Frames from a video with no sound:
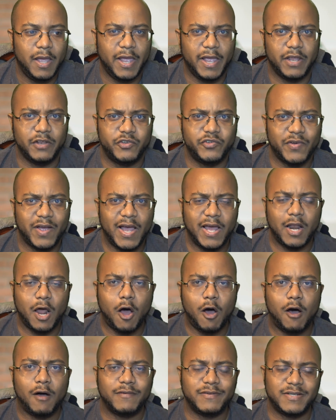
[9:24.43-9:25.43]
and try and
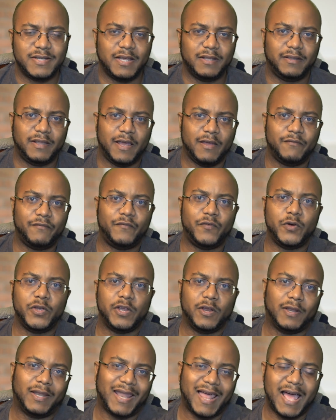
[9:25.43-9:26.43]
offset that for
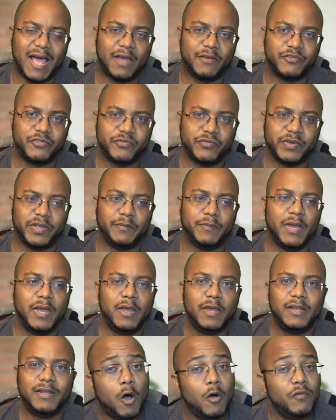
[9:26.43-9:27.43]
your live stream.
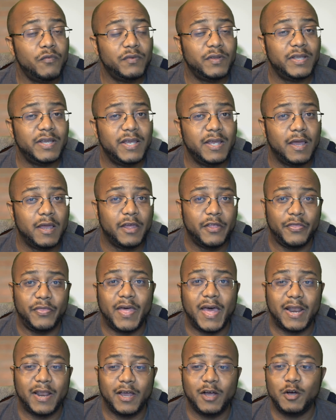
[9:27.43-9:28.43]
Hopefully
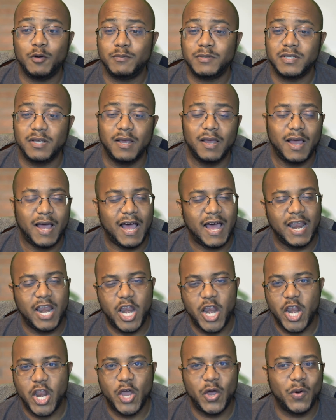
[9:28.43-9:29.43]
that helps. I
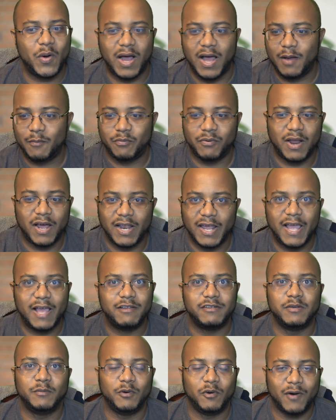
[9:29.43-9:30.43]
know I probably
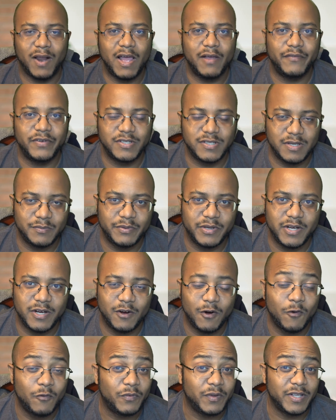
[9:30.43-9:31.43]
have some graphics up
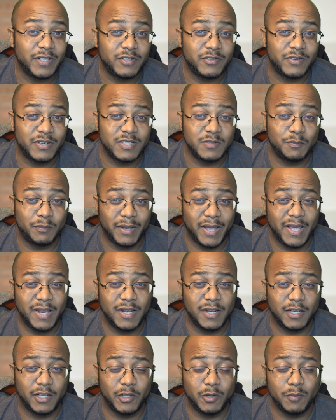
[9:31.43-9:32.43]
here, hopefully to explain
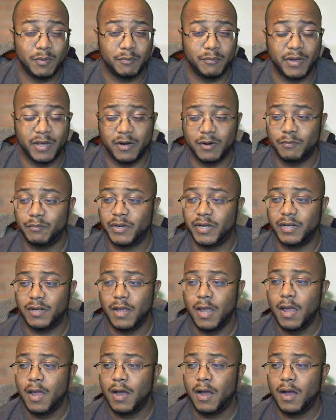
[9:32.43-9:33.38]
it a little bit better, but